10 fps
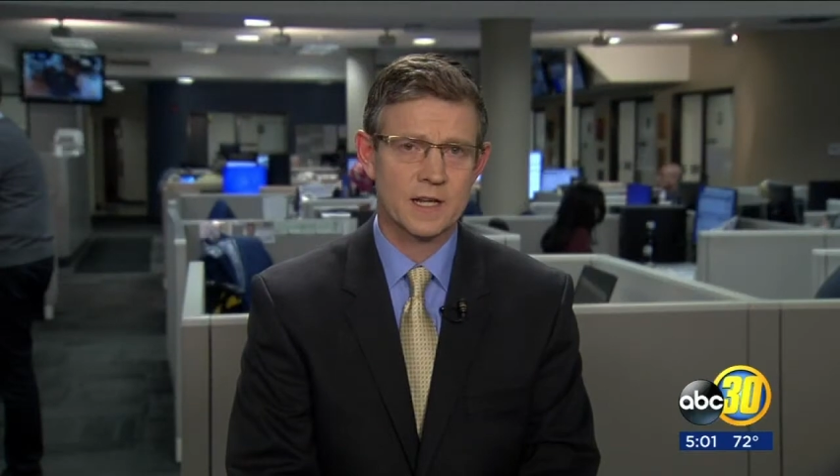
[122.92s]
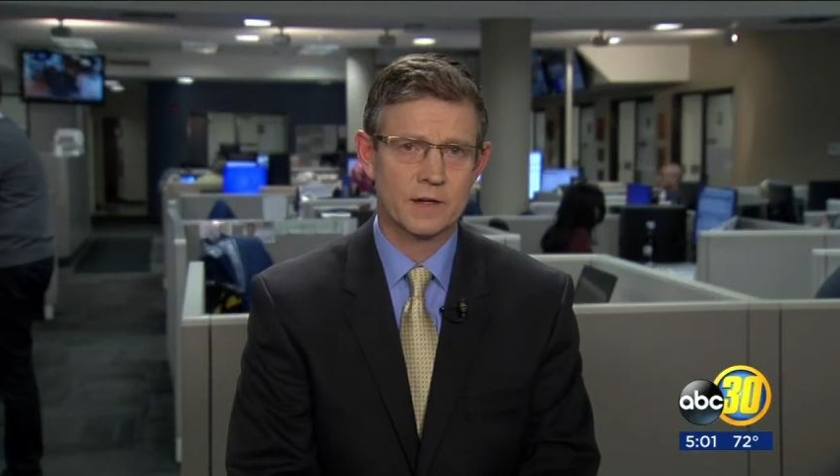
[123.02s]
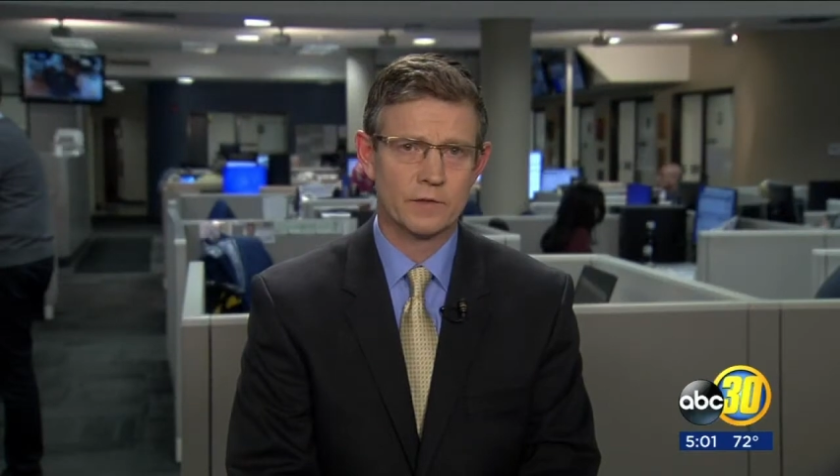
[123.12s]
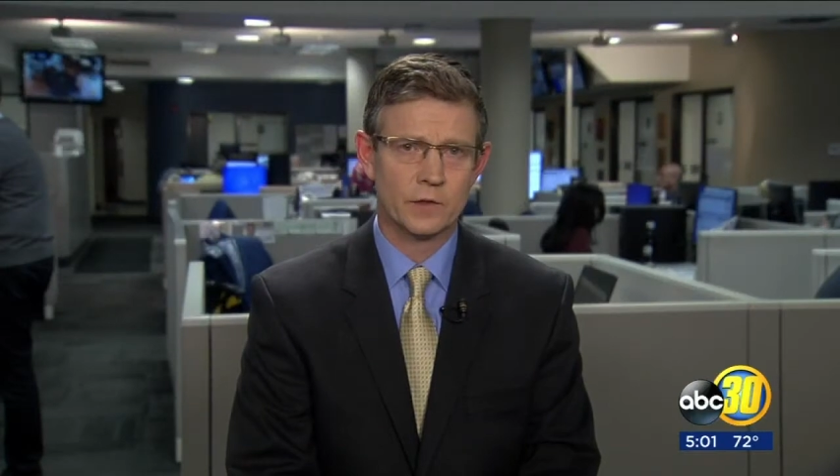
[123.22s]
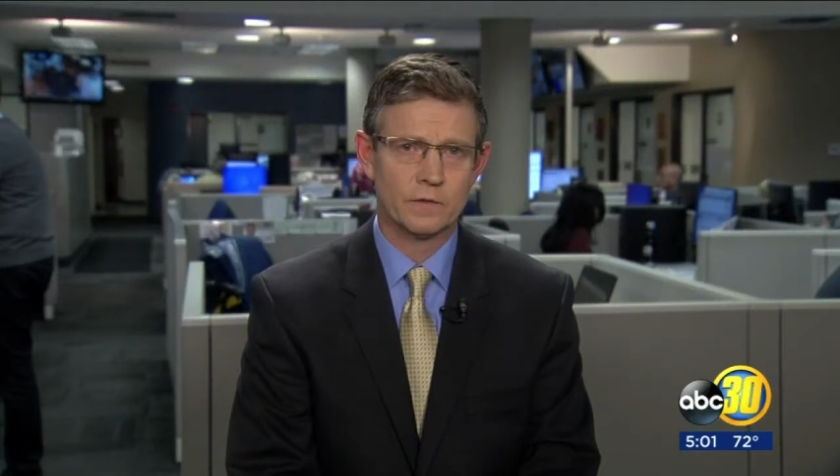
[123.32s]

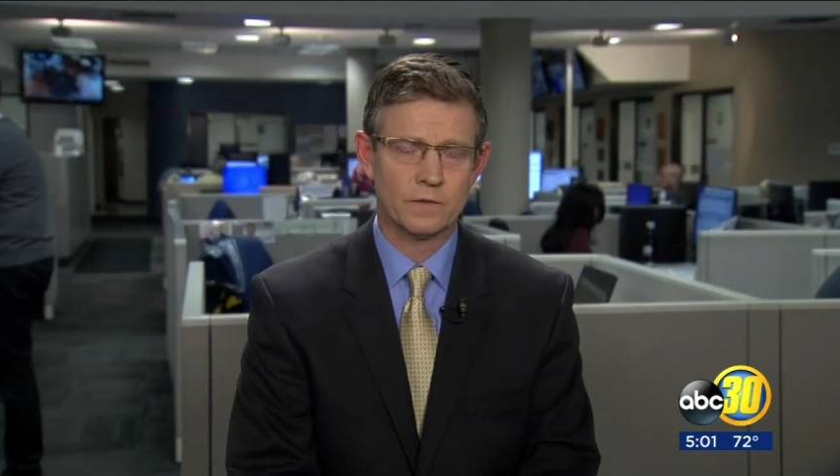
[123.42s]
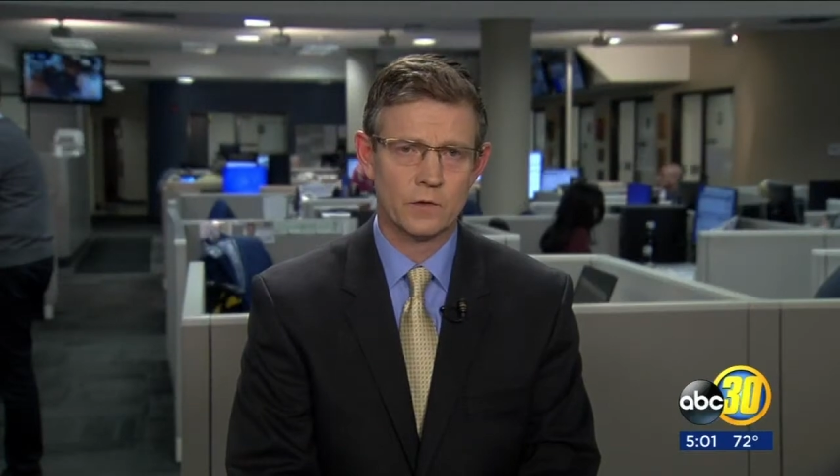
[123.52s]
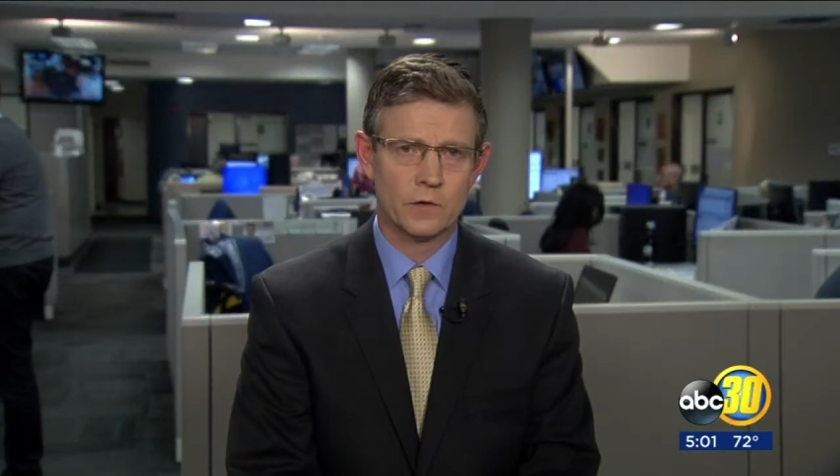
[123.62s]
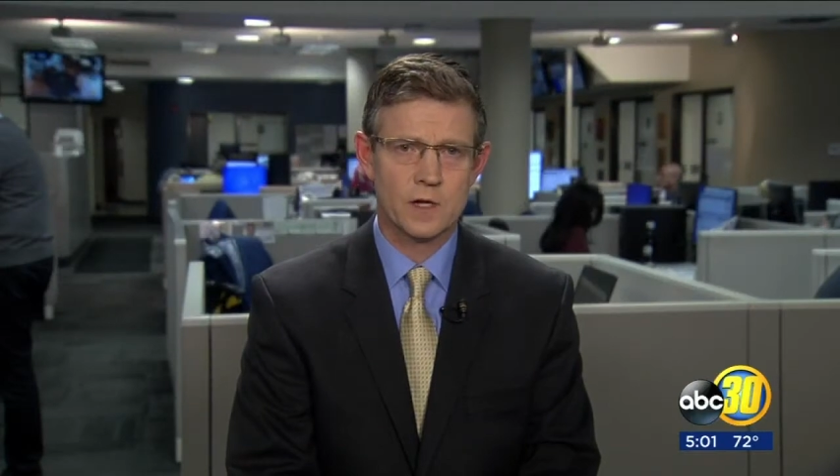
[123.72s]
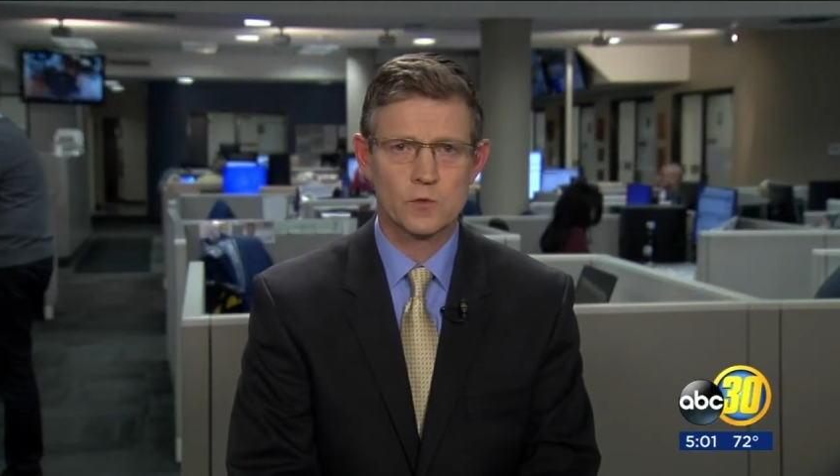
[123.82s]
interviewed
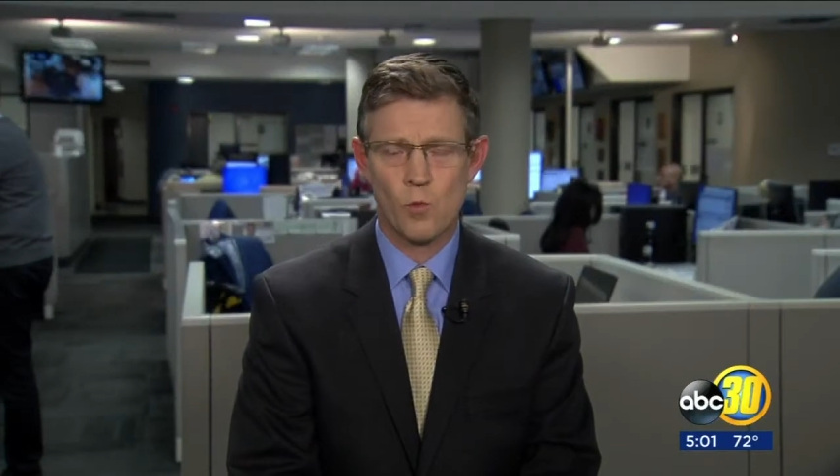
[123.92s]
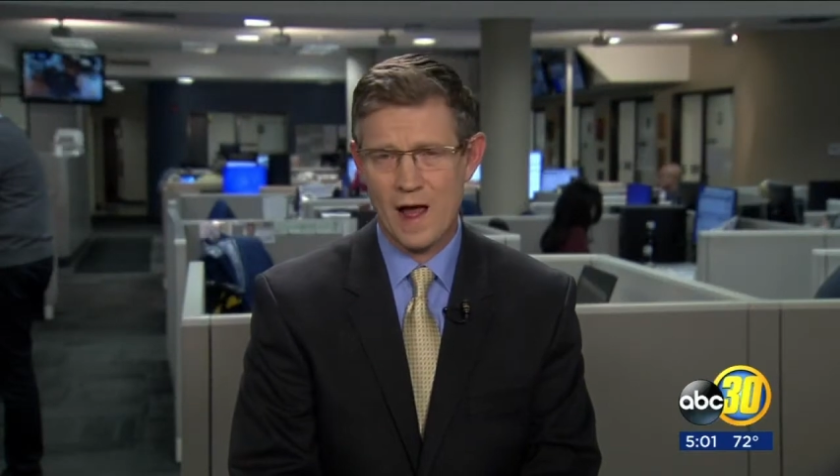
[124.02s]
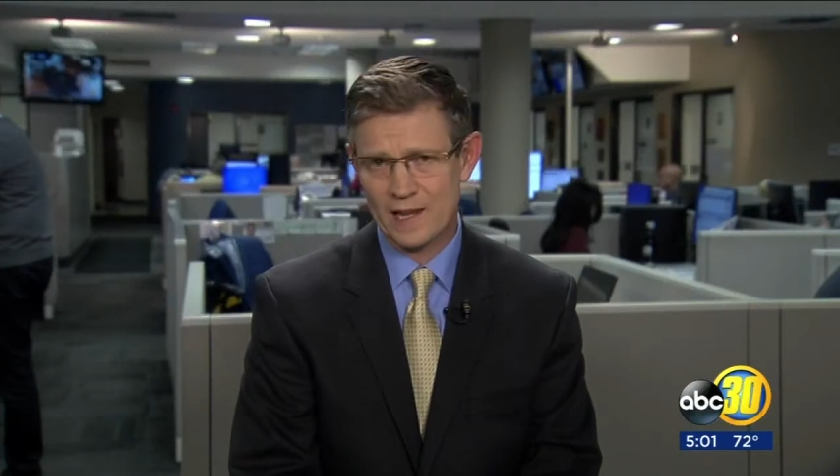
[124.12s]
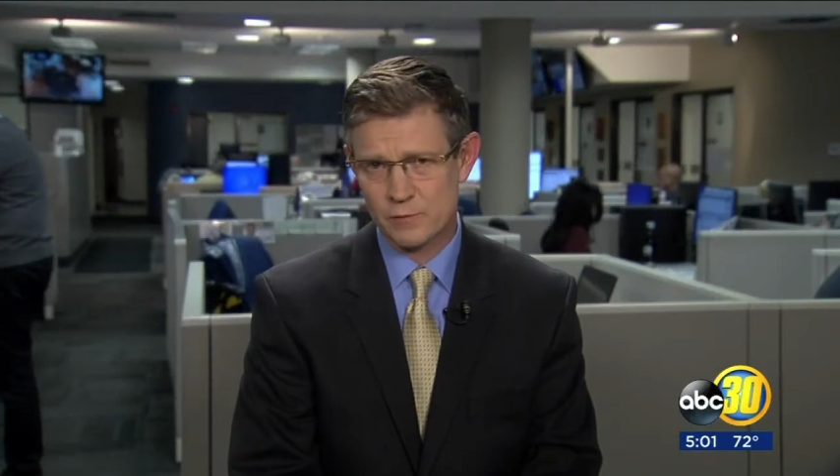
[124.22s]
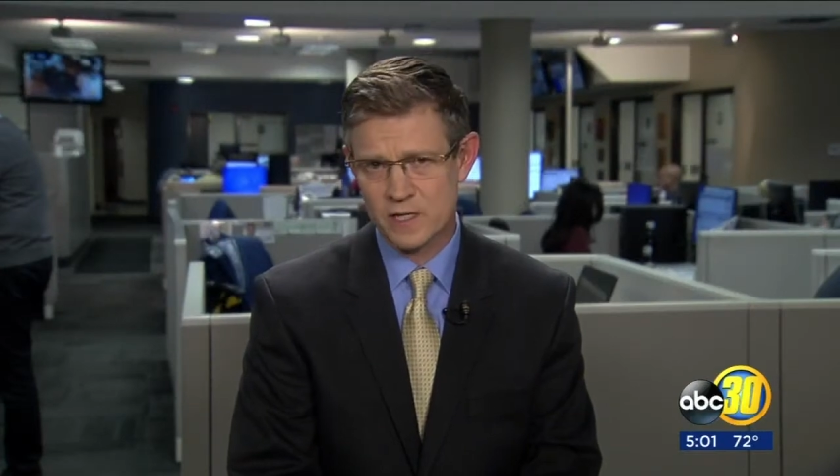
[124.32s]
Flores
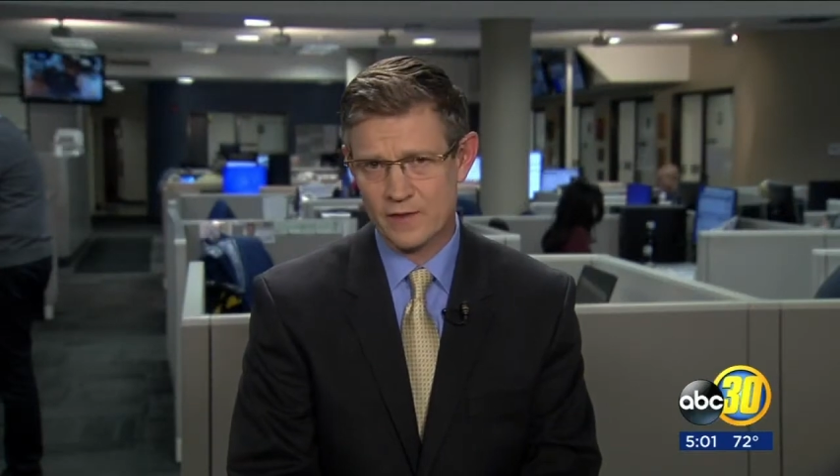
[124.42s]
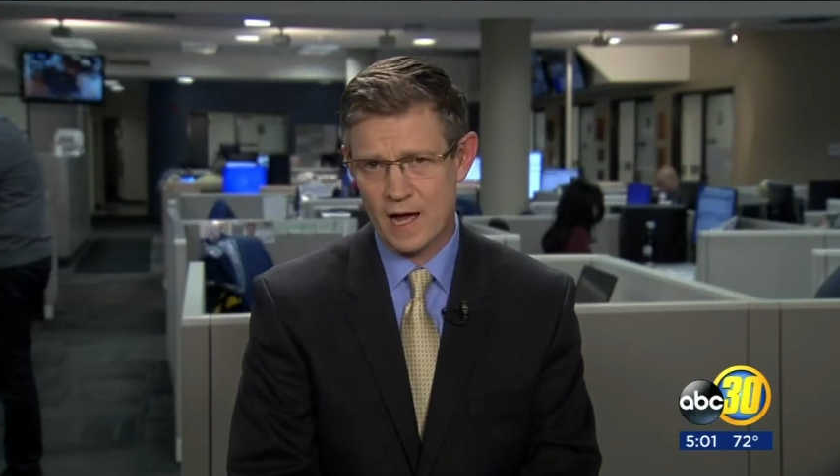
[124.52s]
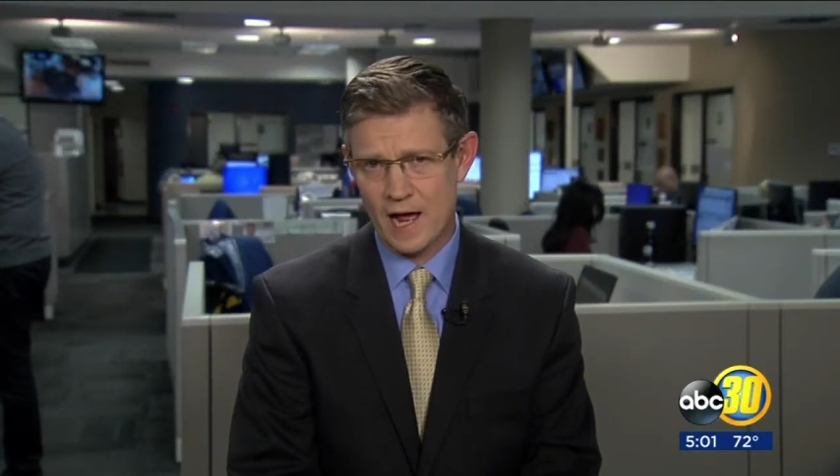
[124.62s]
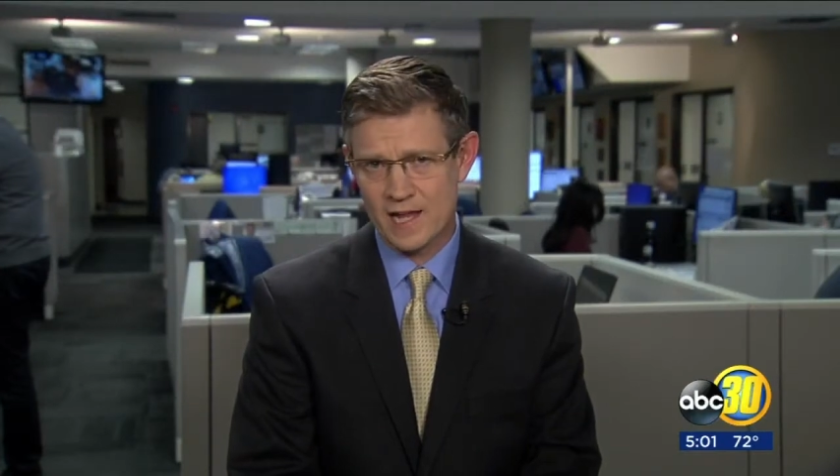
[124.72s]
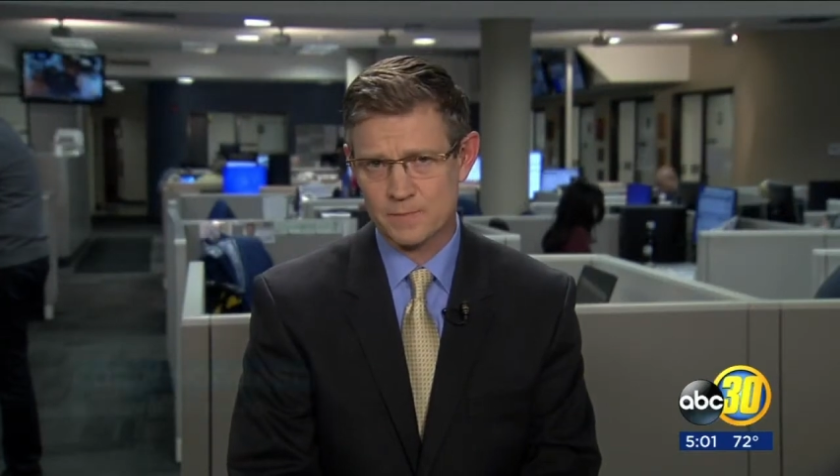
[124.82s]
while he was in the
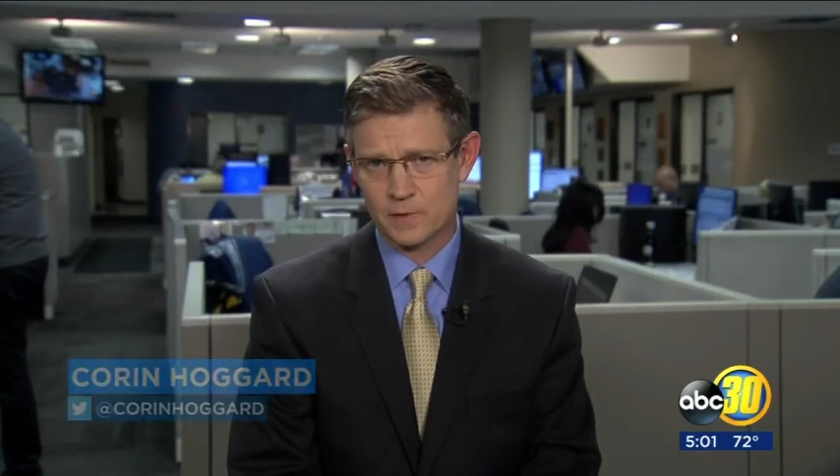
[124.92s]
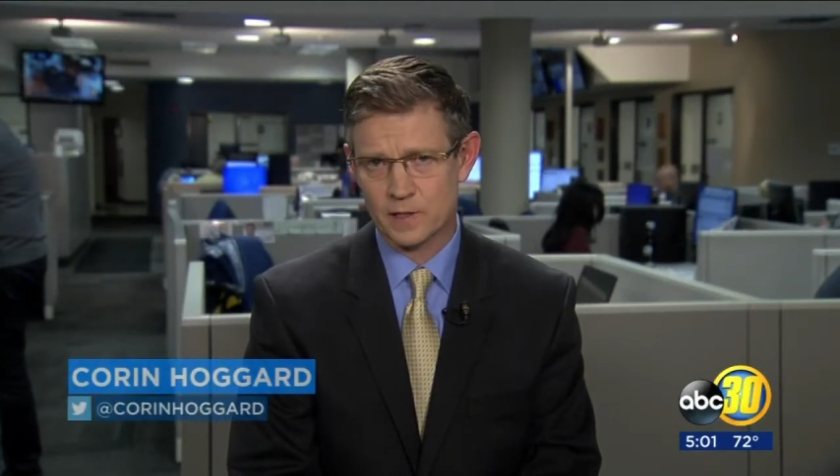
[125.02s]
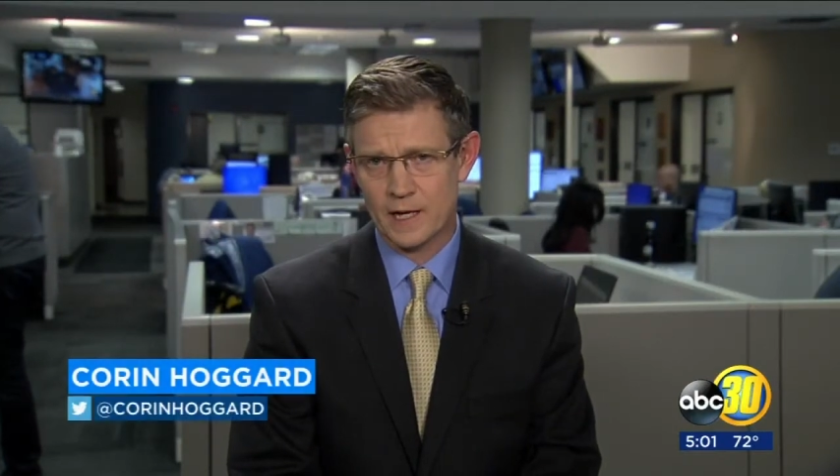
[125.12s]
hospital